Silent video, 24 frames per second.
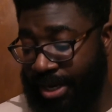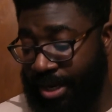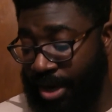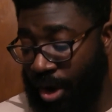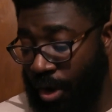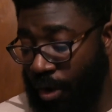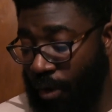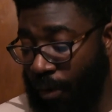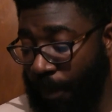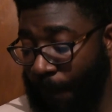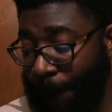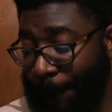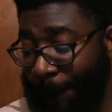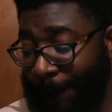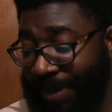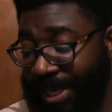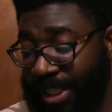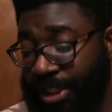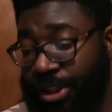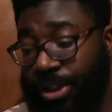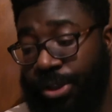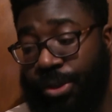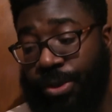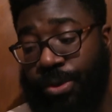No
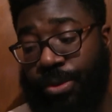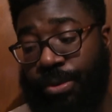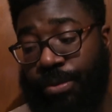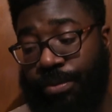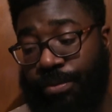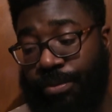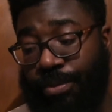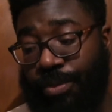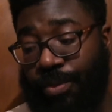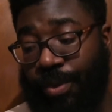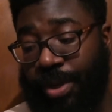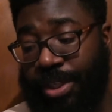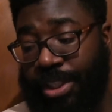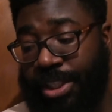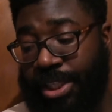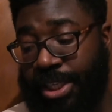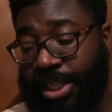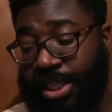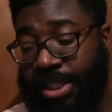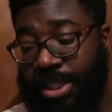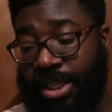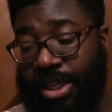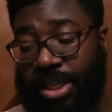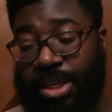Bishu, which
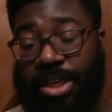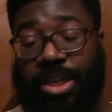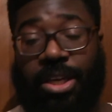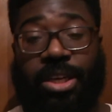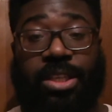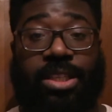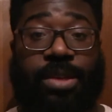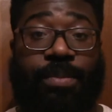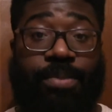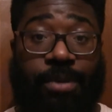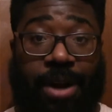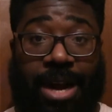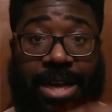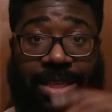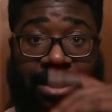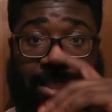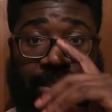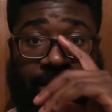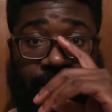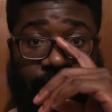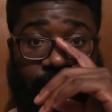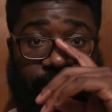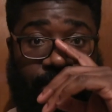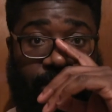is
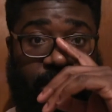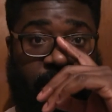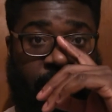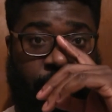surprising,